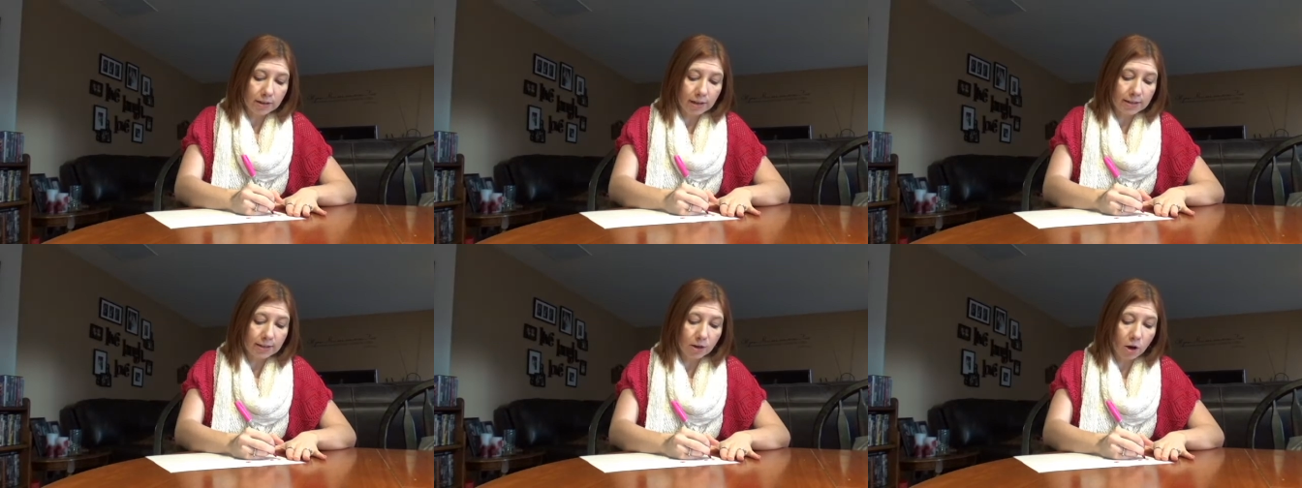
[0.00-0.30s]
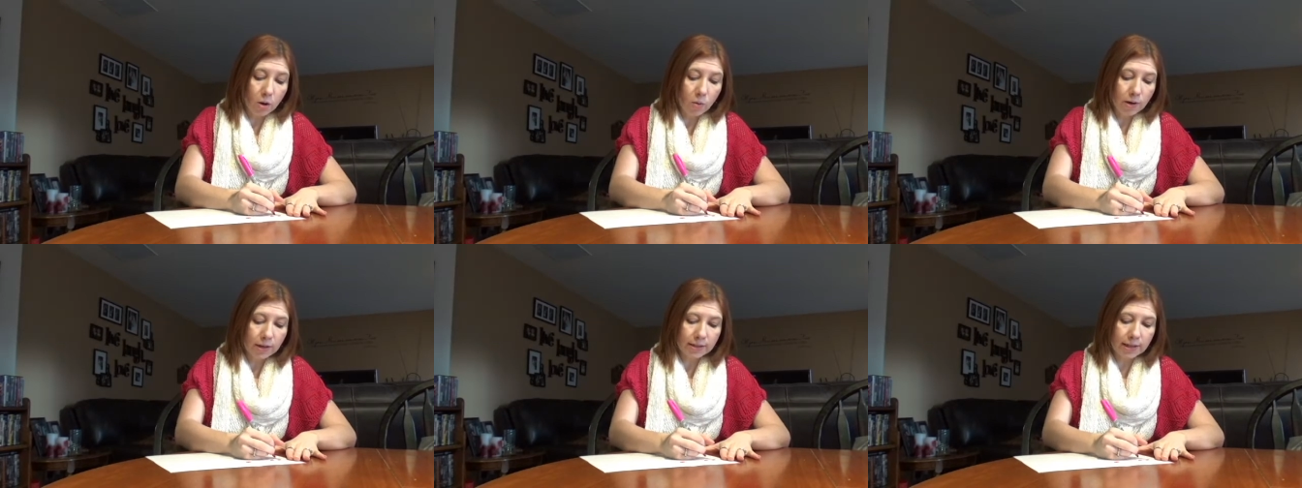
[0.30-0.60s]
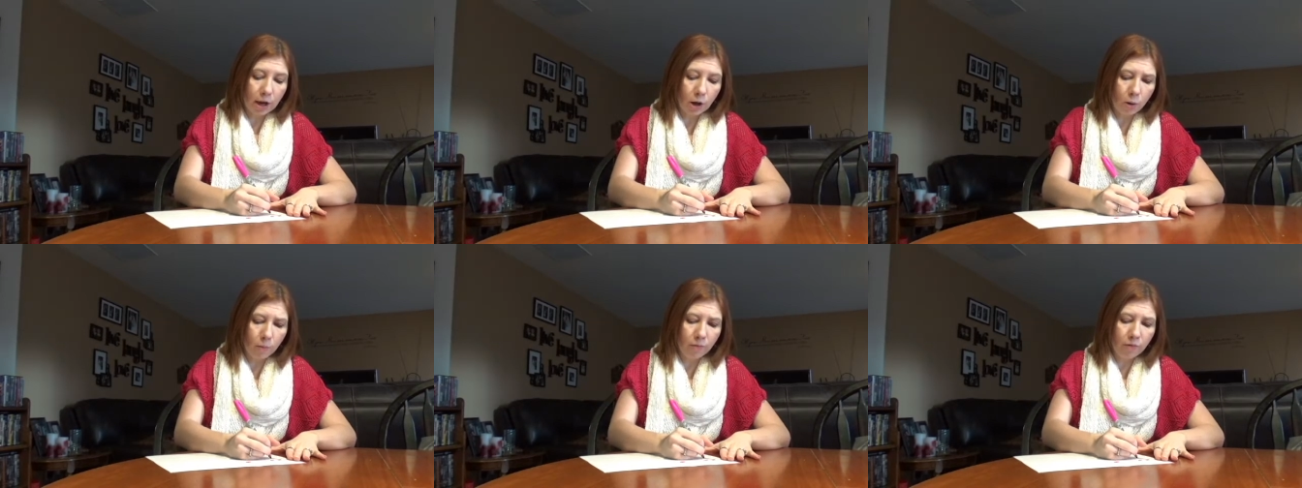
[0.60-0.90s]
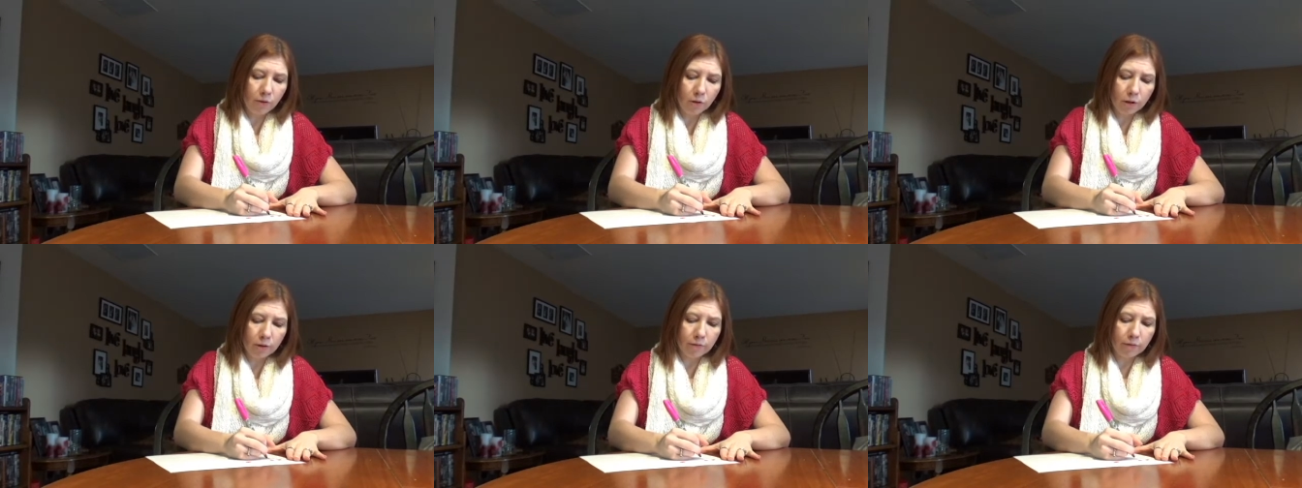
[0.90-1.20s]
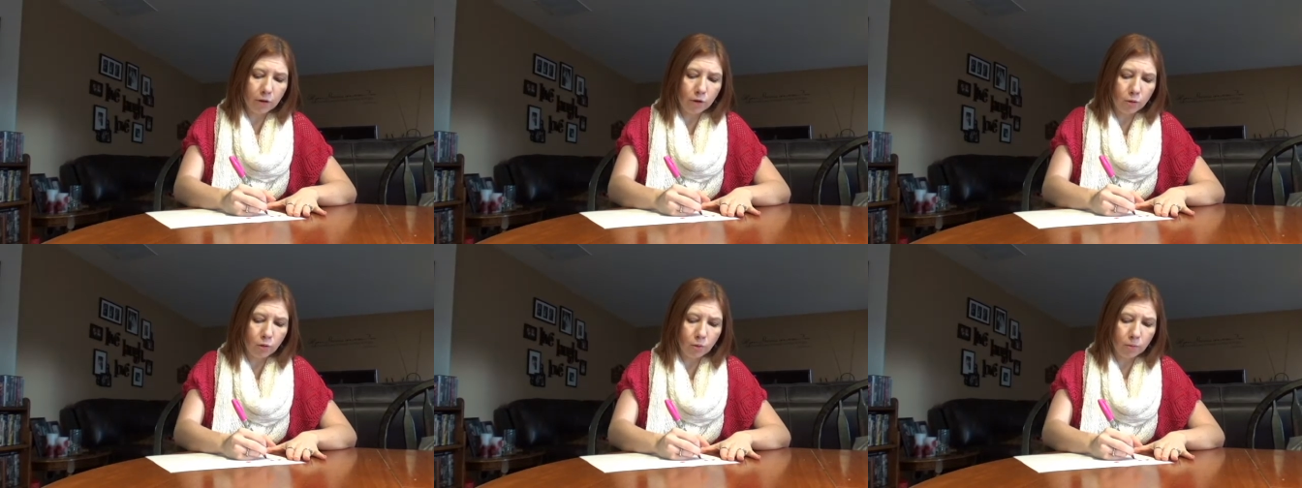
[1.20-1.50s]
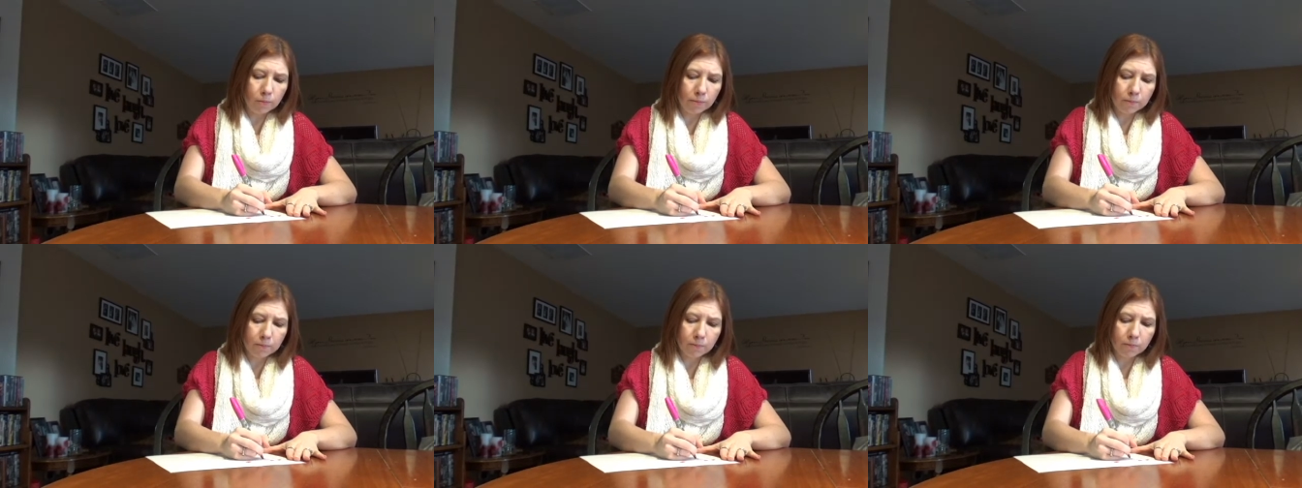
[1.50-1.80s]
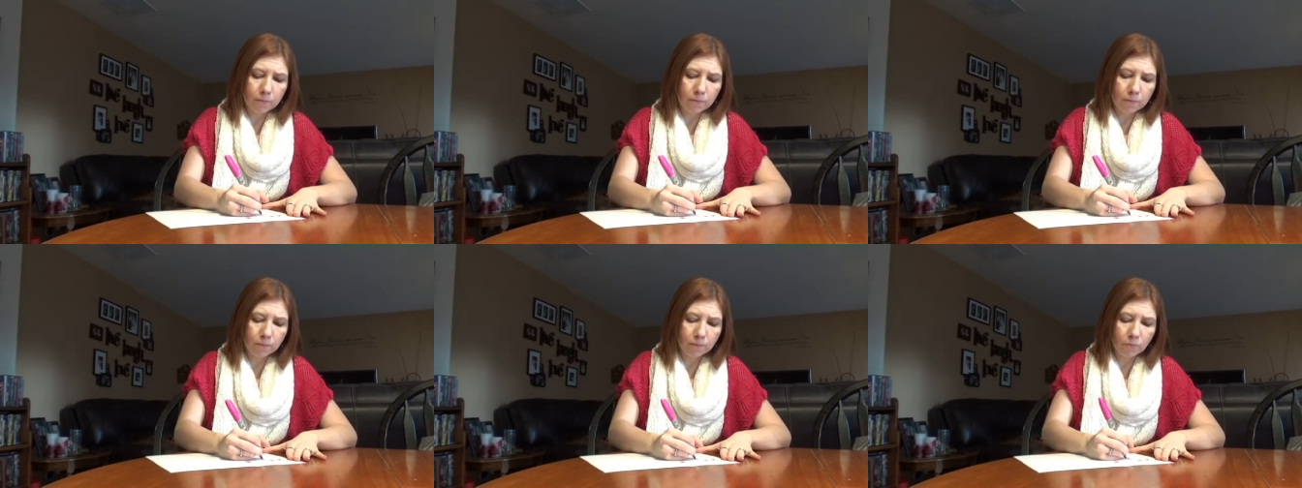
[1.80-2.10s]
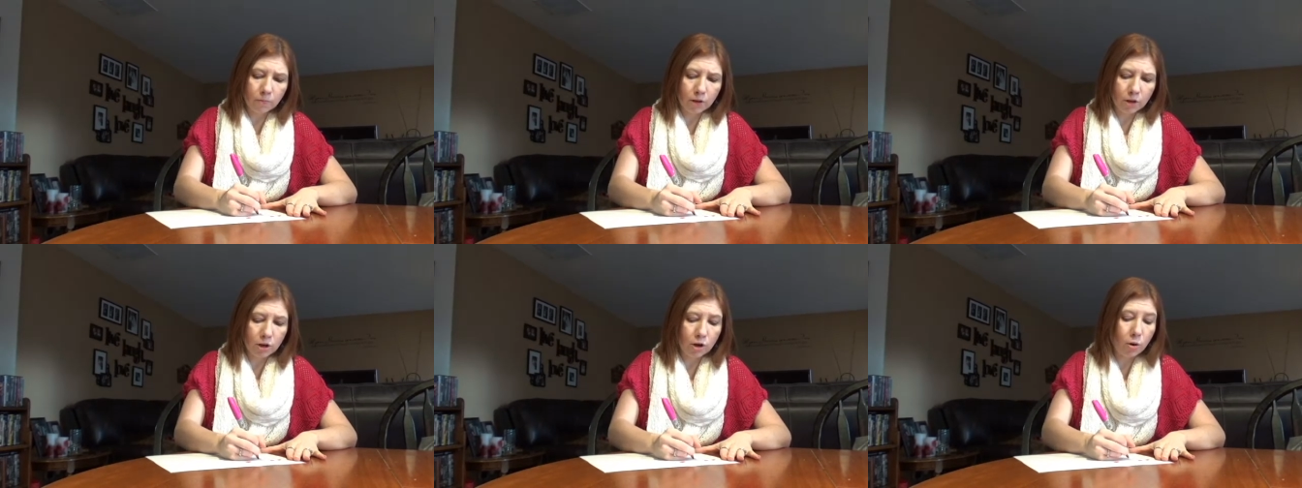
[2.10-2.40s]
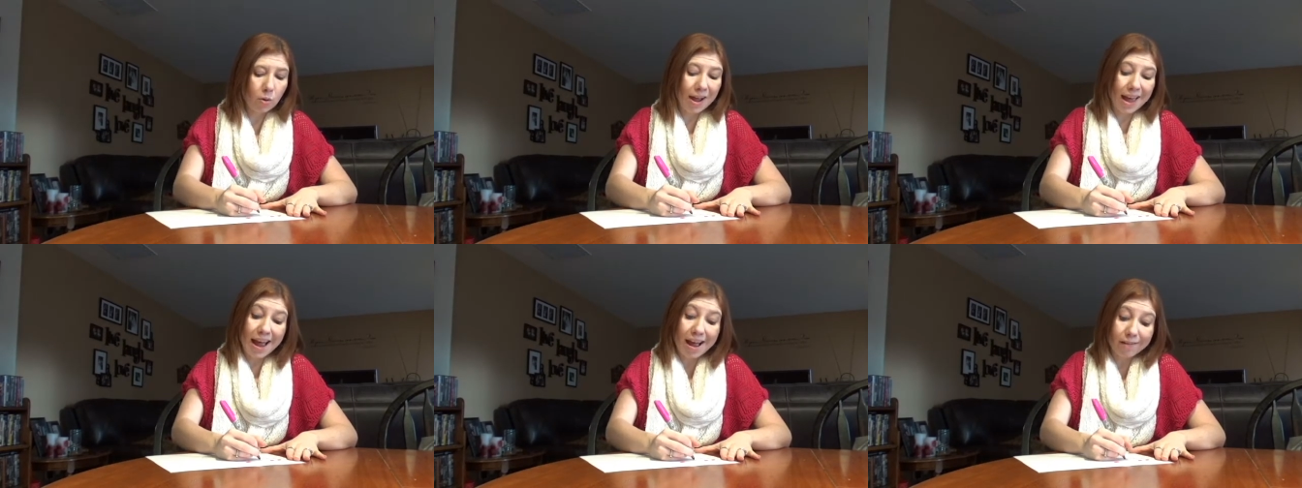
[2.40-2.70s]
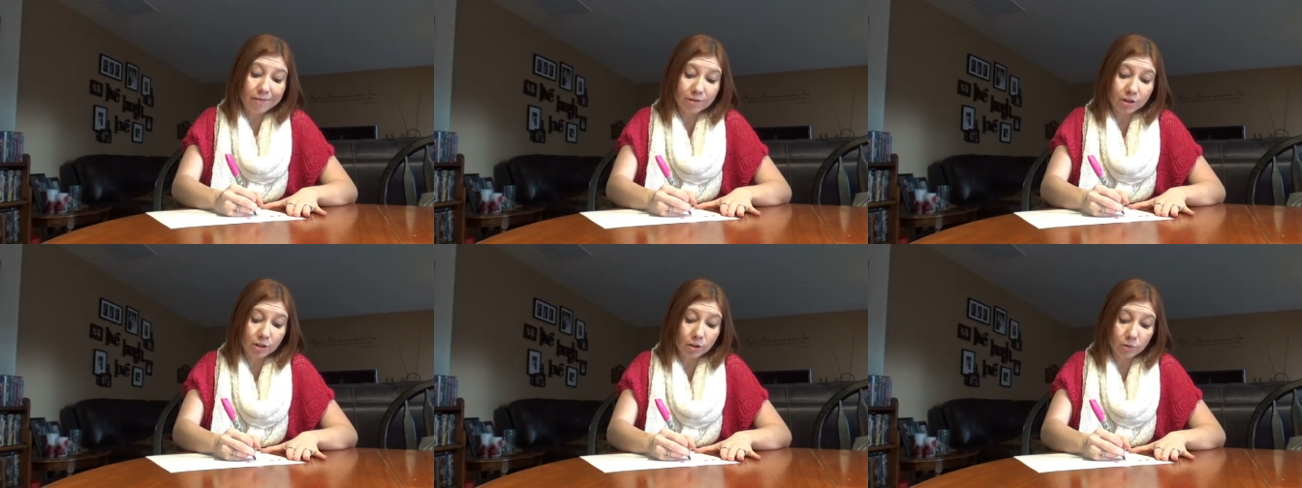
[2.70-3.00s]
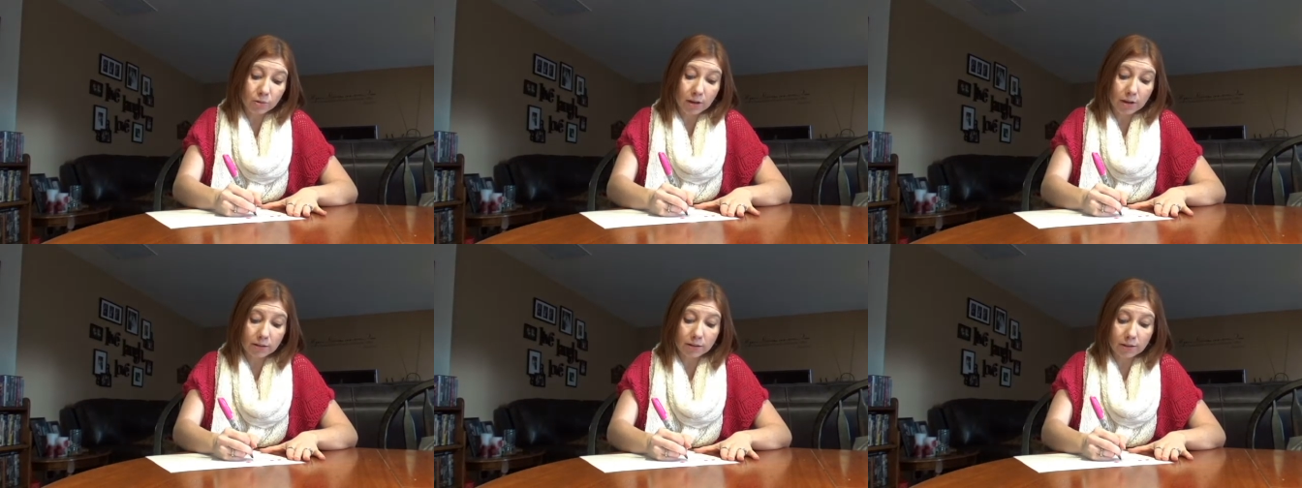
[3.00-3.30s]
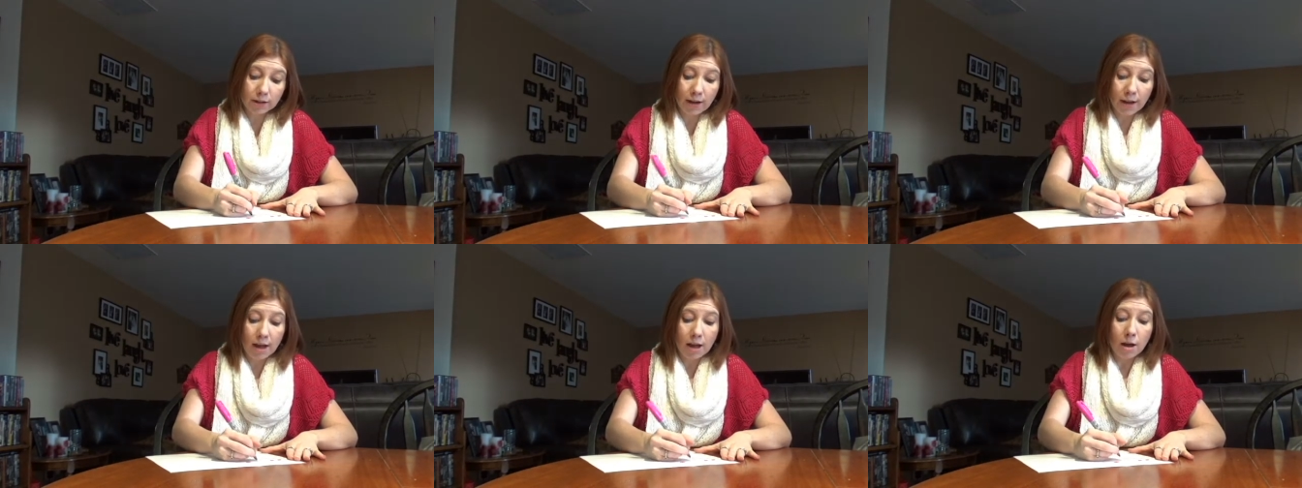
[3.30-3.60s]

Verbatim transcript: It's always helpful if you you don't have to do this,